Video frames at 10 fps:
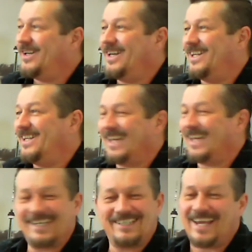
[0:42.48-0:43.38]

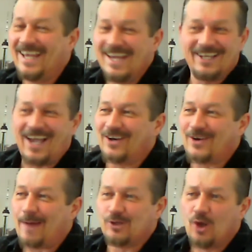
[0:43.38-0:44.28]
like I say, gun
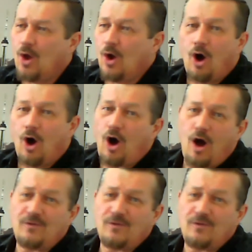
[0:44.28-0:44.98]
grabbers, oh,